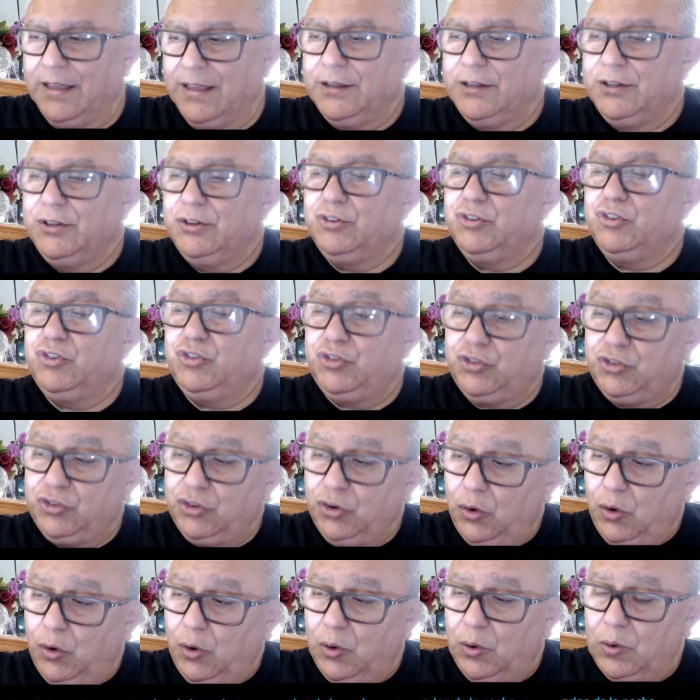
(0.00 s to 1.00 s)

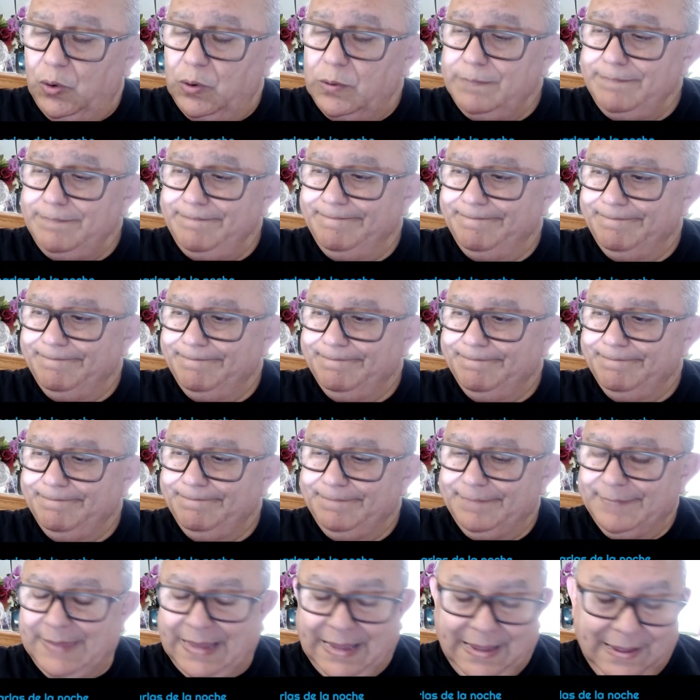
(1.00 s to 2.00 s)
So
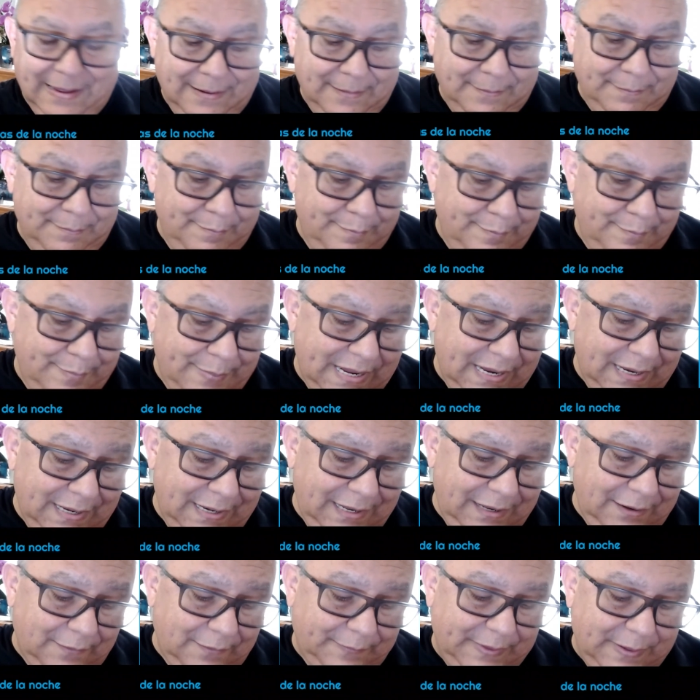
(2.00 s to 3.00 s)
many
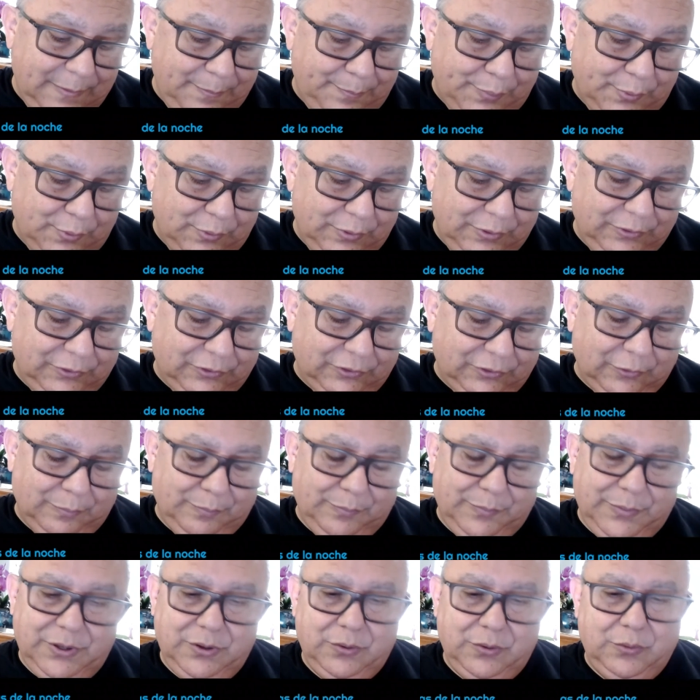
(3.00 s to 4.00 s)
of the points of
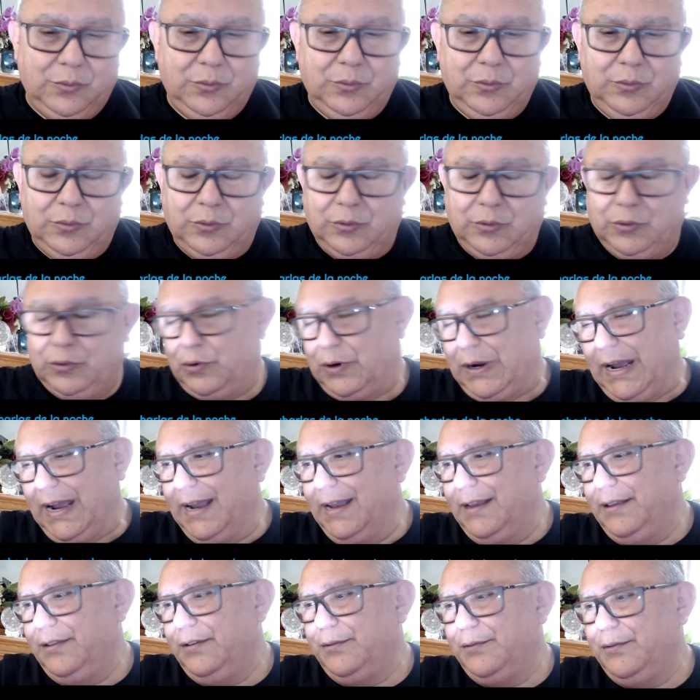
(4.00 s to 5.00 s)
view, or I
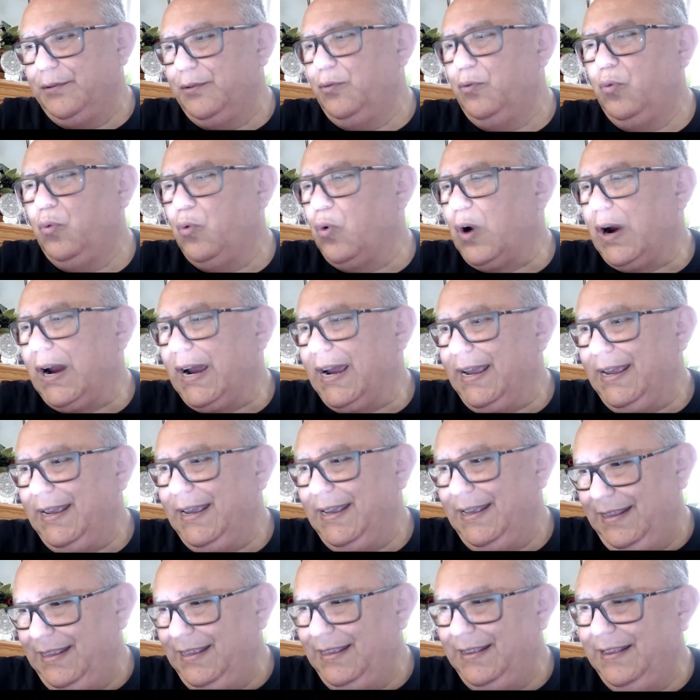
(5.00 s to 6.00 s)
don't know why
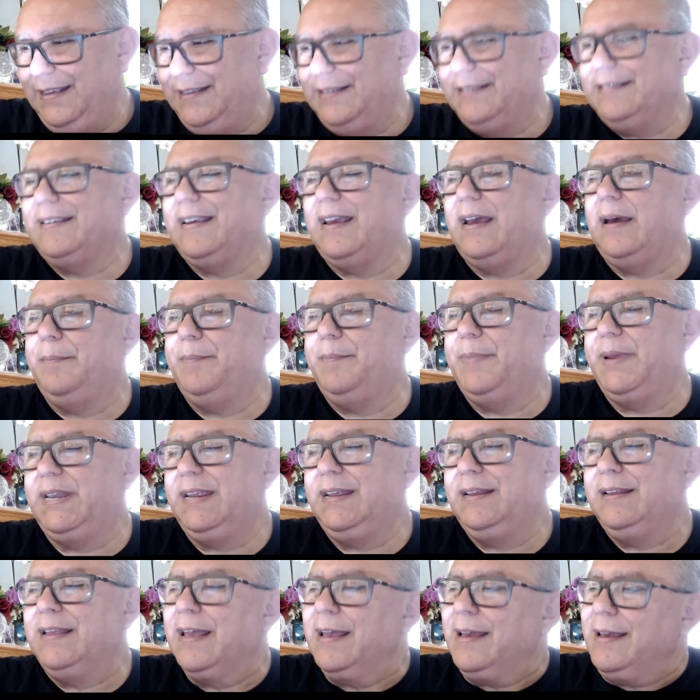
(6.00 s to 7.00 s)
it is
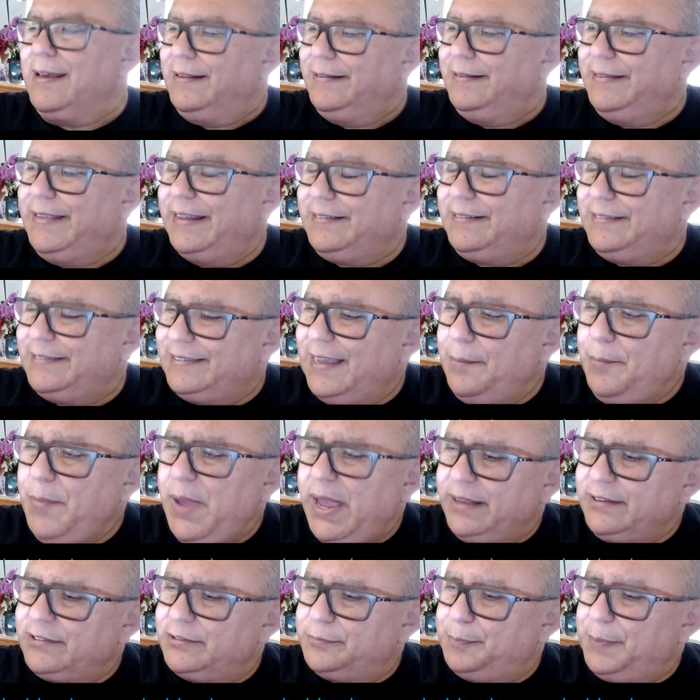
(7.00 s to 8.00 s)
happening, that some
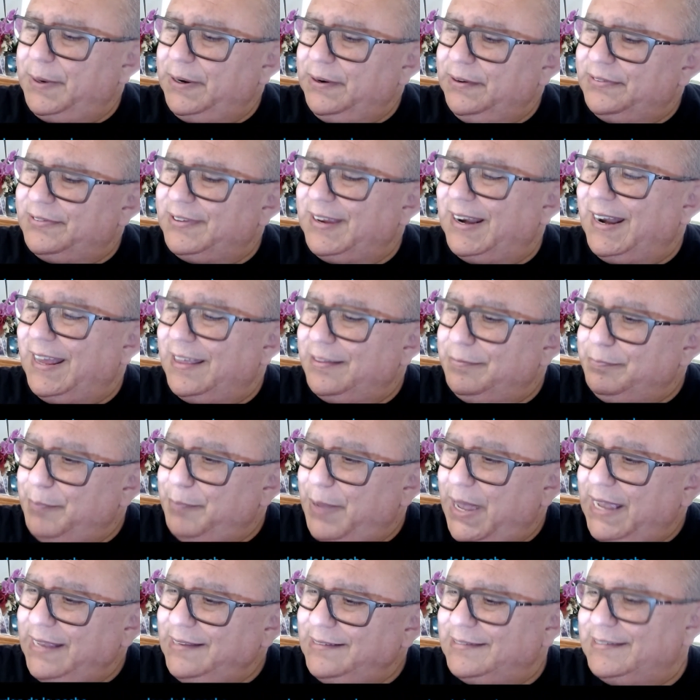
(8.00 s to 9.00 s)
experts are
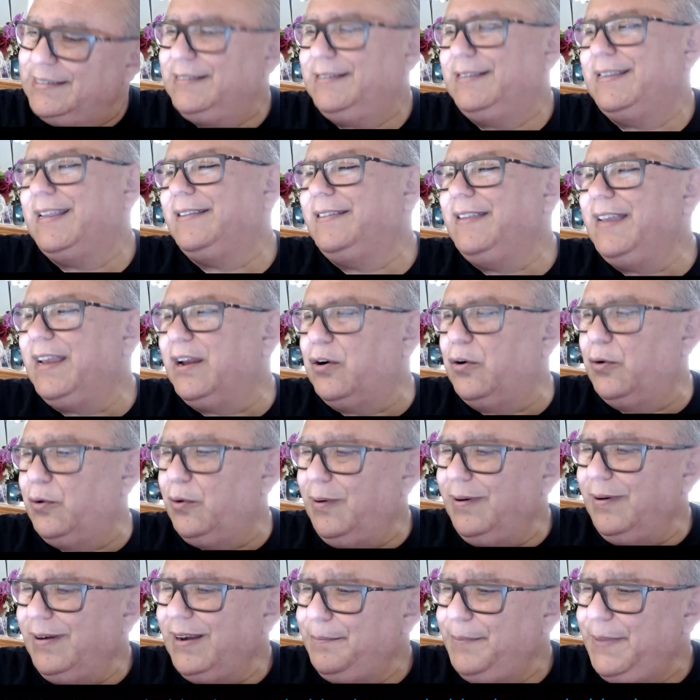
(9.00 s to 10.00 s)
advising that the
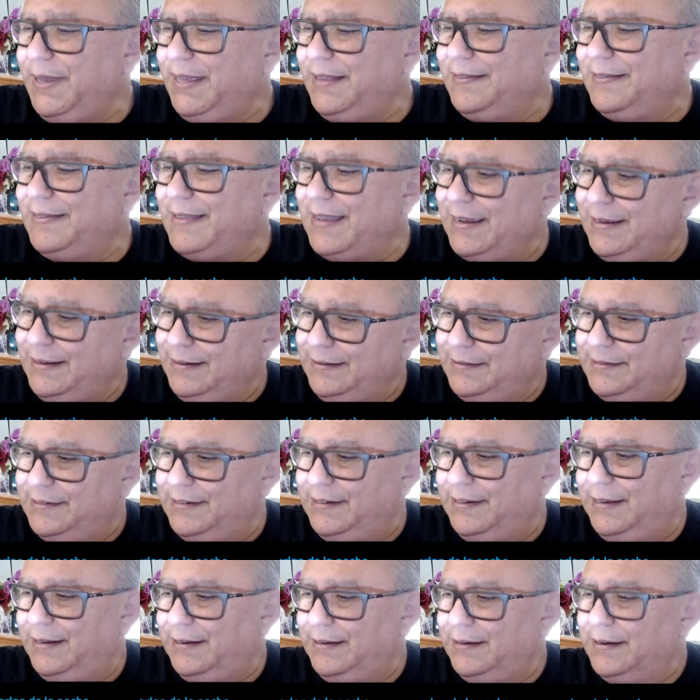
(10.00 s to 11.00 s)

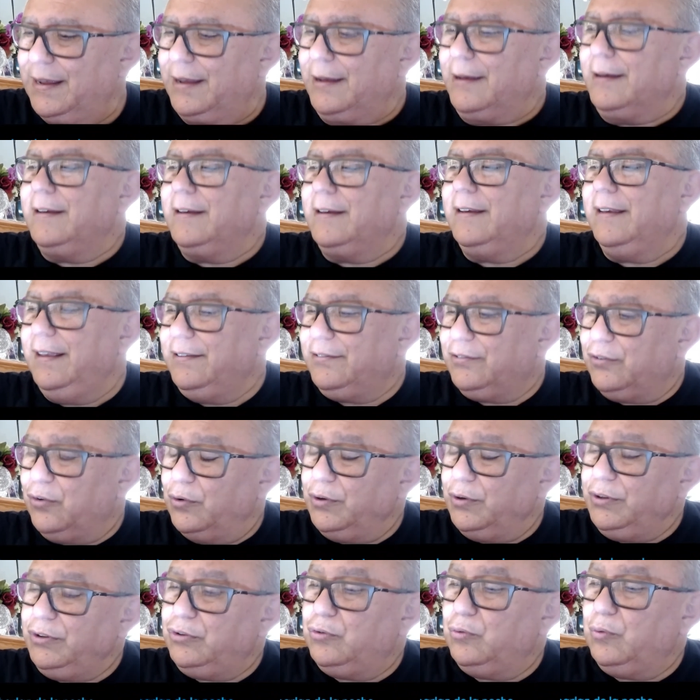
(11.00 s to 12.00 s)
coronavirus-19 is
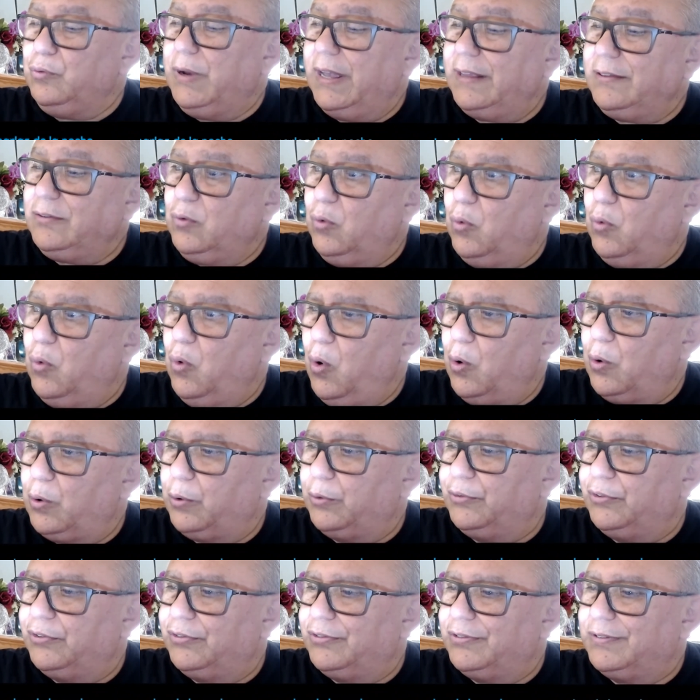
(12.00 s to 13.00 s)
going to get
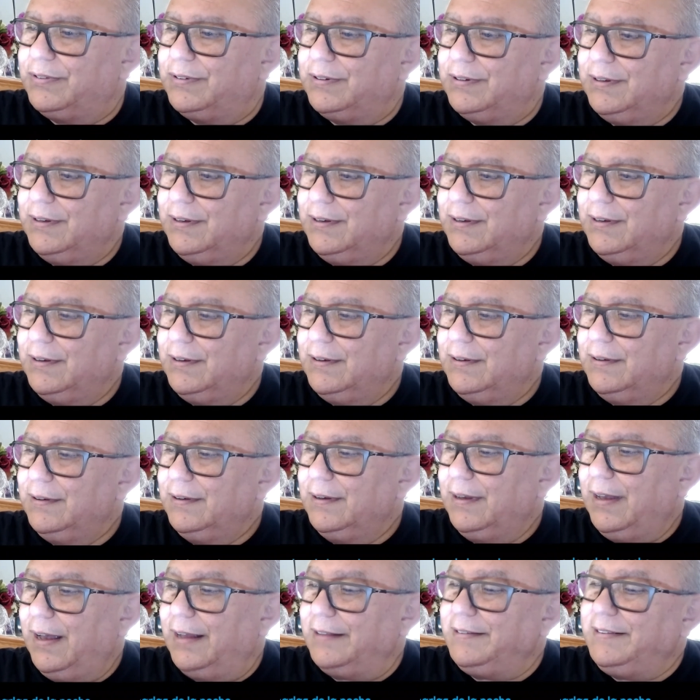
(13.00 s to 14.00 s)
worse
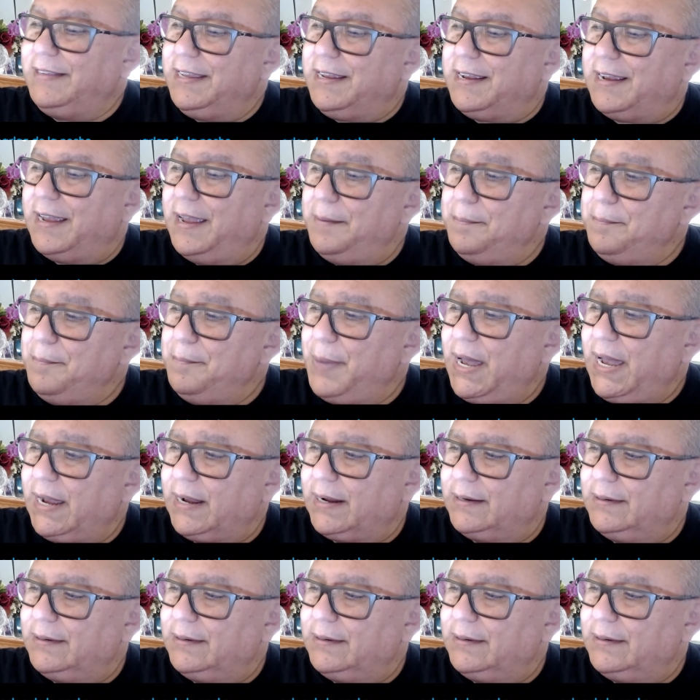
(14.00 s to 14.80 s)
at the comeback